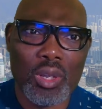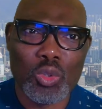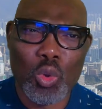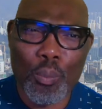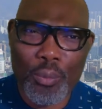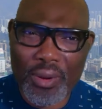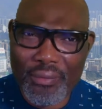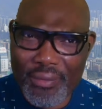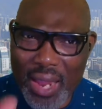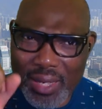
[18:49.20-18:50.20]
to
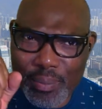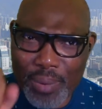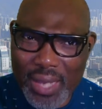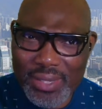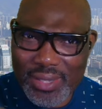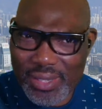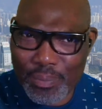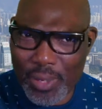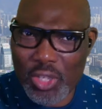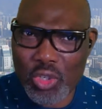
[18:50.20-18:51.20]
prevent
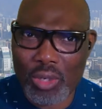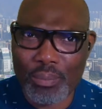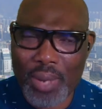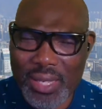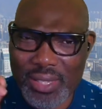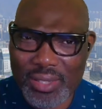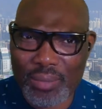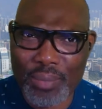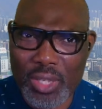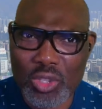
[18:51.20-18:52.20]
participation,
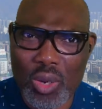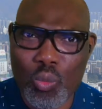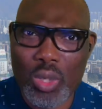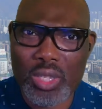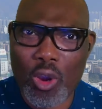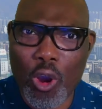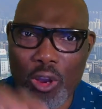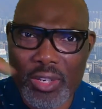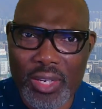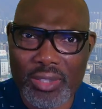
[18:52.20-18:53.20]
participation with
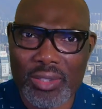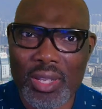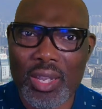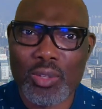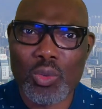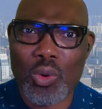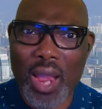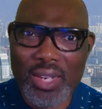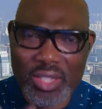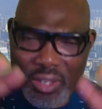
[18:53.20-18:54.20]
others to
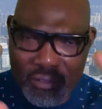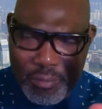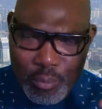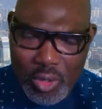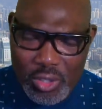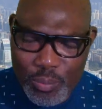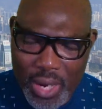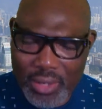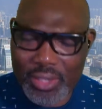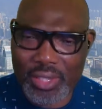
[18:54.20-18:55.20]
achieve
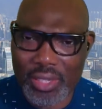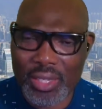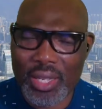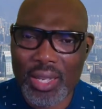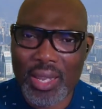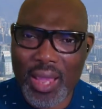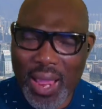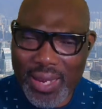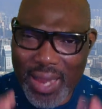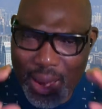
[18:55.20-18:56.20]
prosperity.
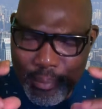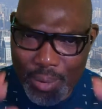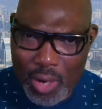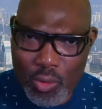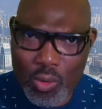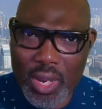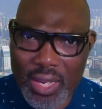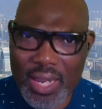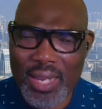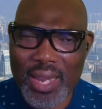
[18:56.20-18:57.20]
An embargo,
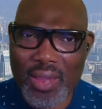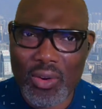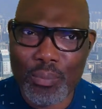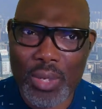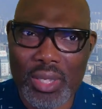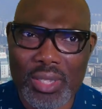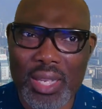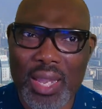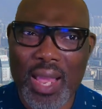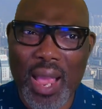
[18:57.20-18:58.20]
again I repeat,
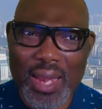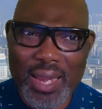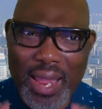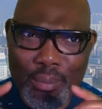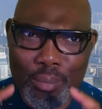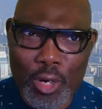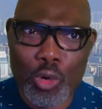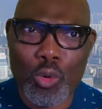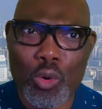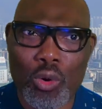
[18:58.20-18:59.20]
an
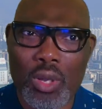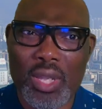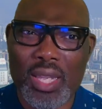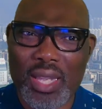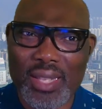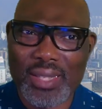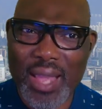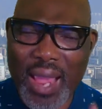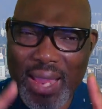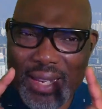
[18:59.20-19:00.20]
embargo
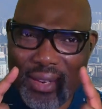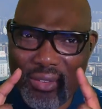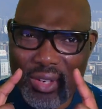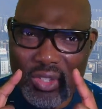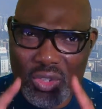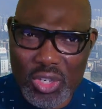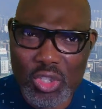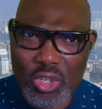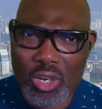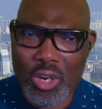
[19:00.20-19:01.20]
is any restriction